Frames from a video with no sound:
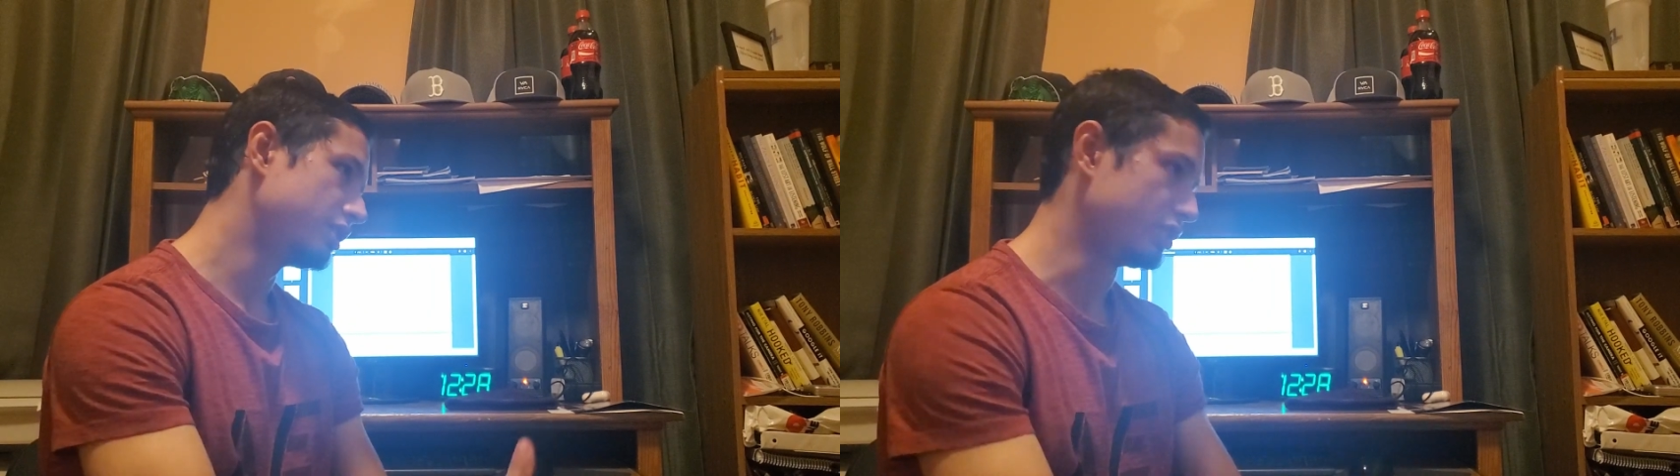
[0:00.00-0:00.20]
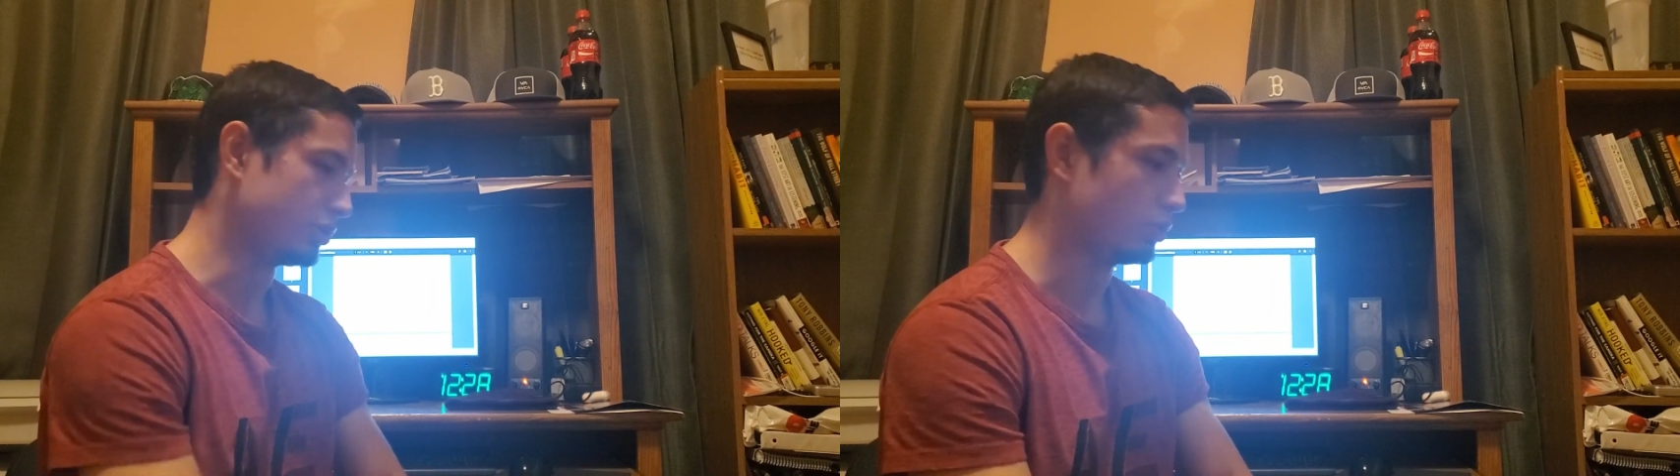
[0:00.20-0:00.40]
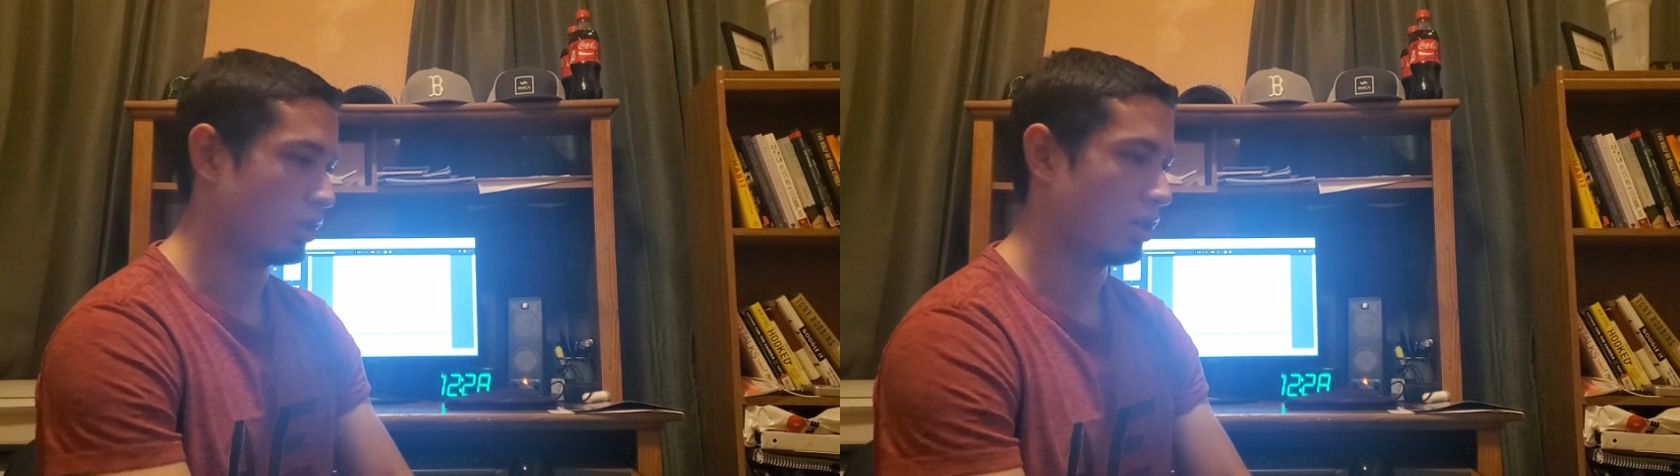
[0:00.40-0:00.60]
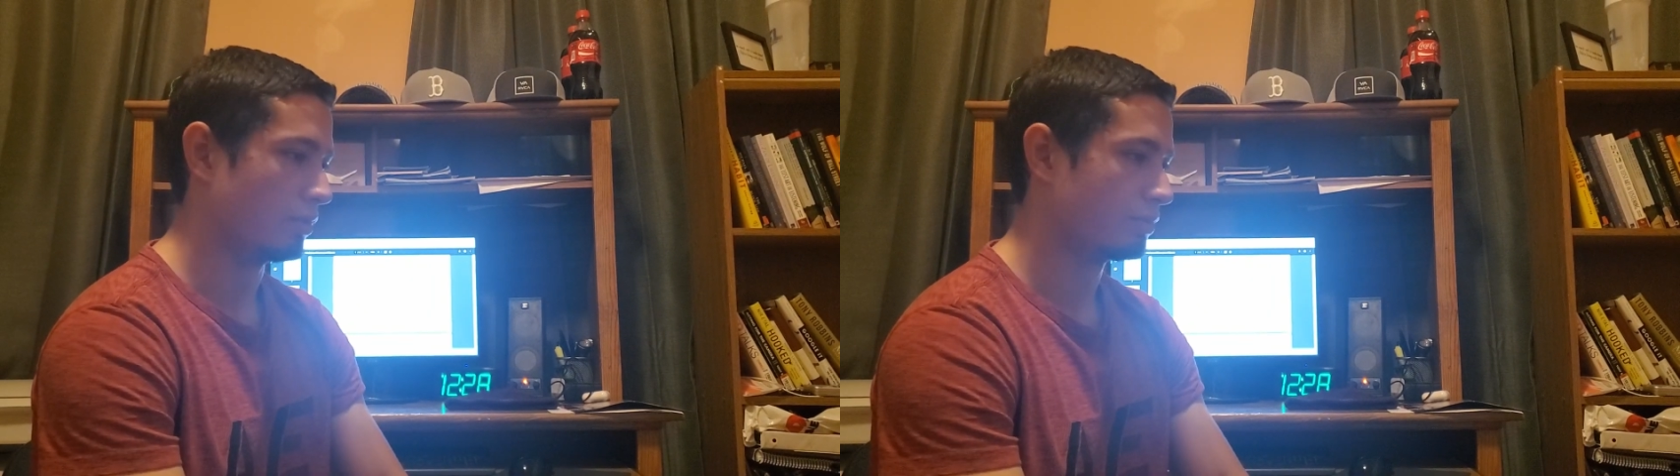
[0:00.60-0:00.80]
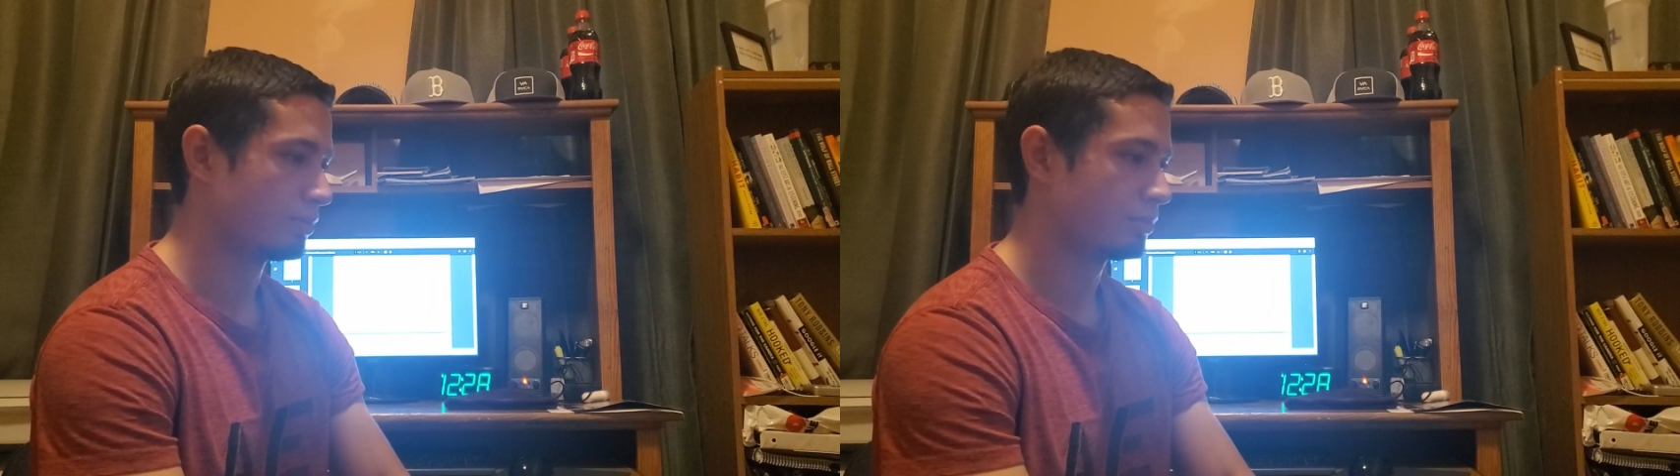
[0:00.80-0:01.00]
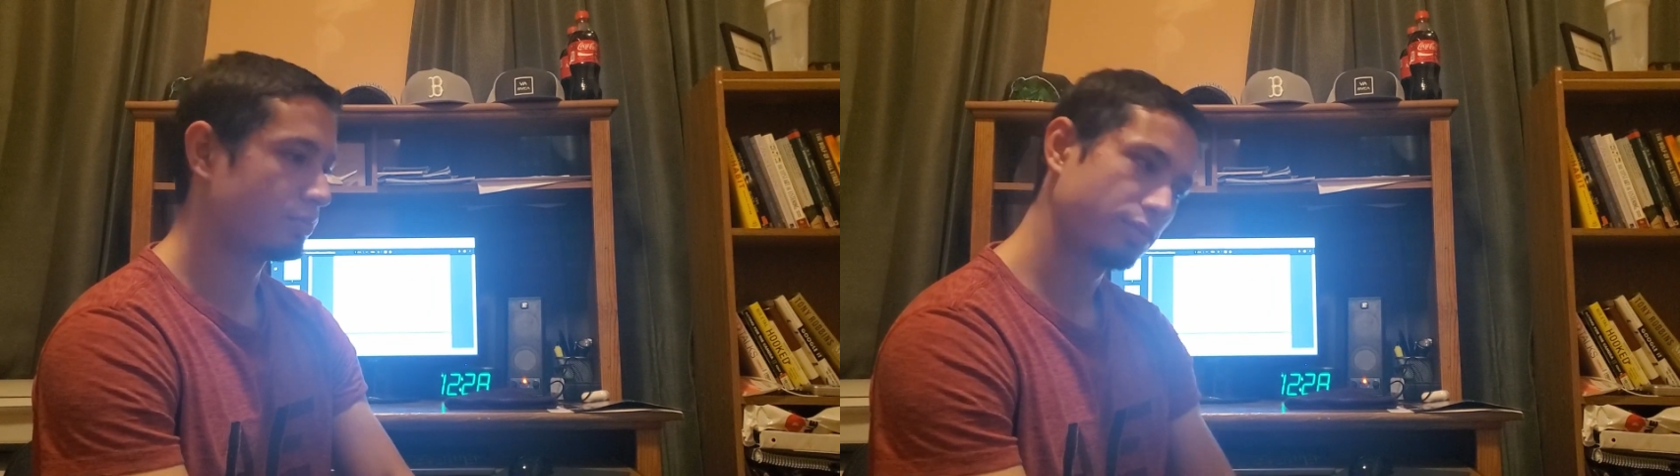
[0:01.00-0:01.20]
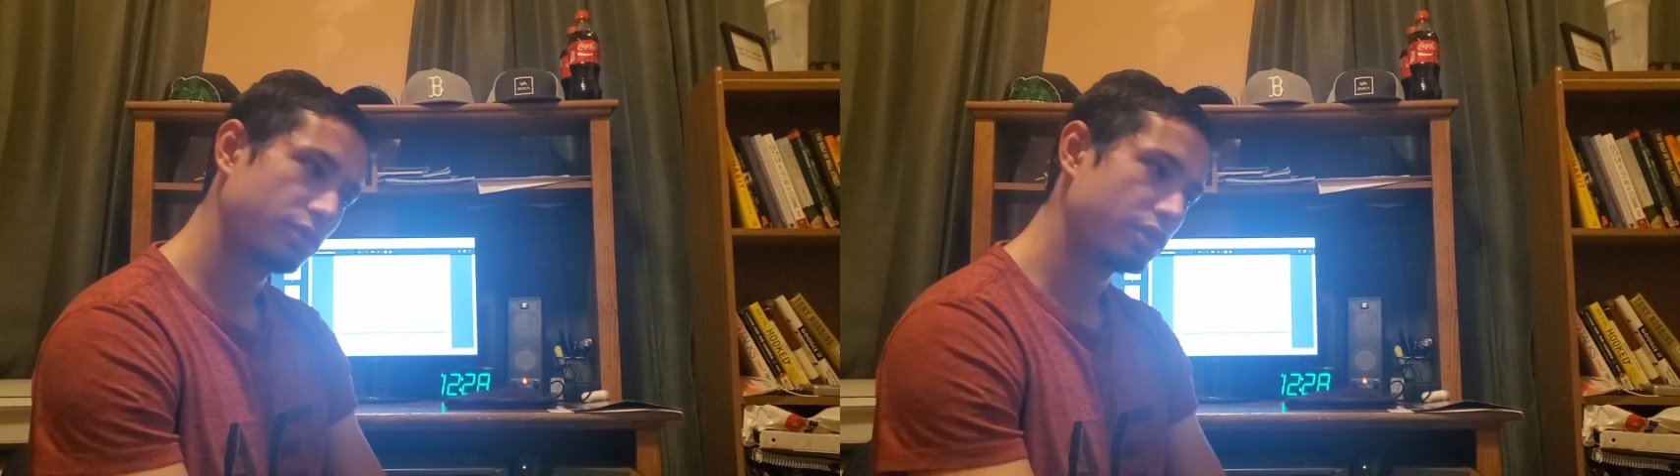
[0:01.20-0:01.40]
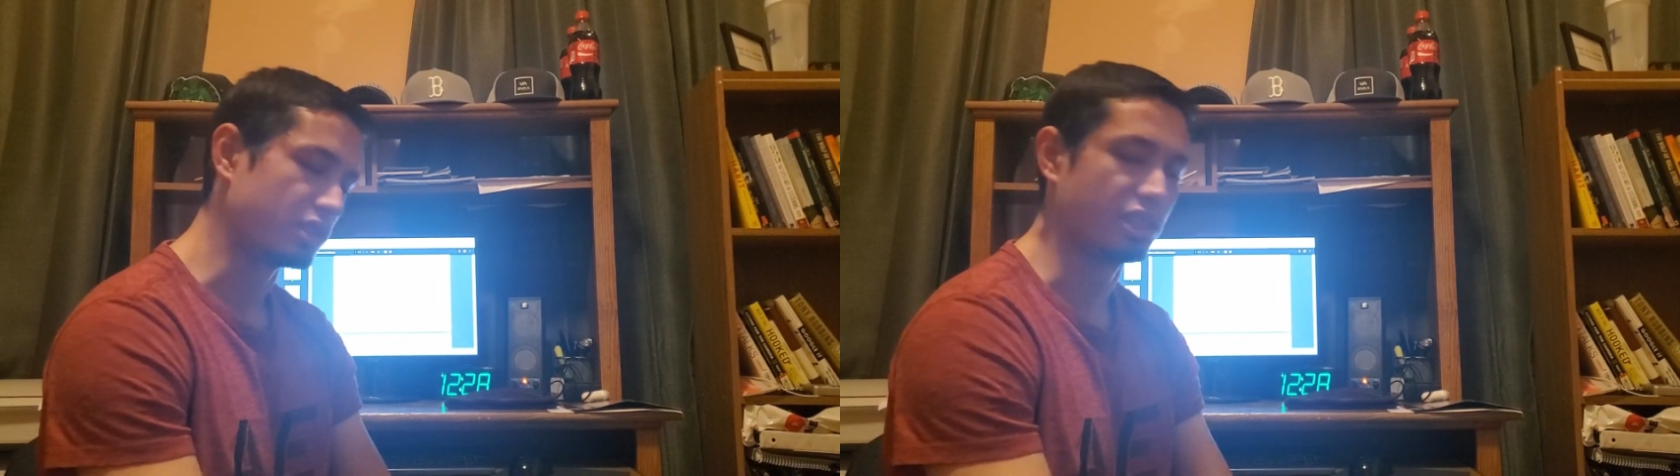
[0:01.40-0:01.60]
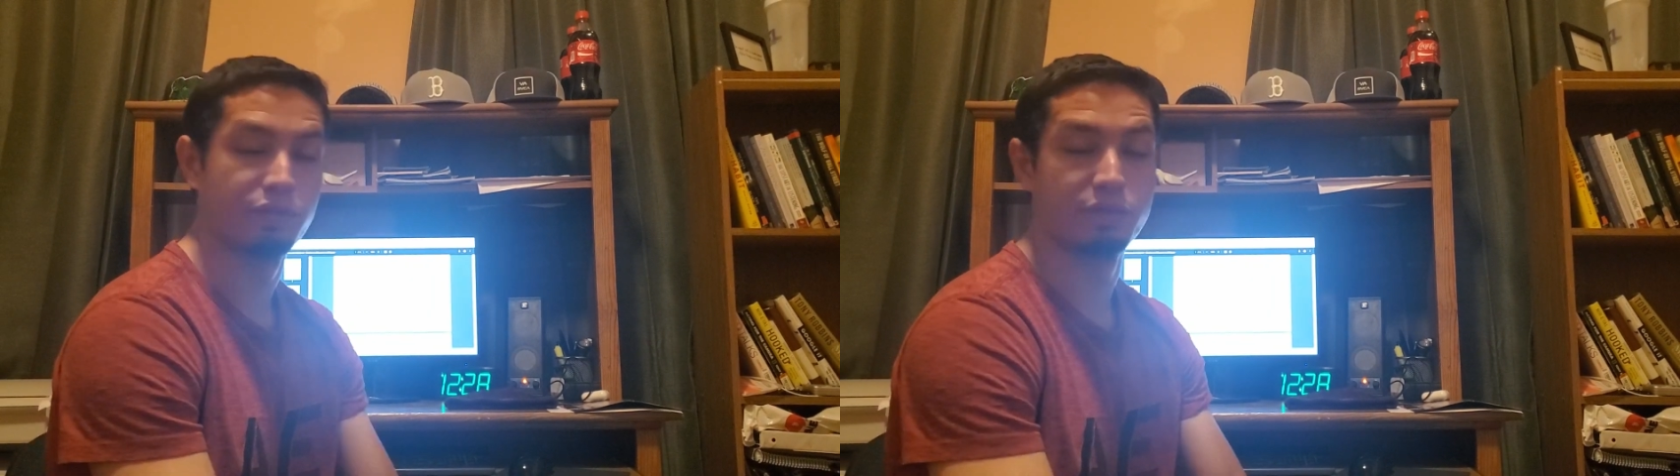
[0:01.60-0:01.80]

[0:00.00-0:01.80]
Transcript: to get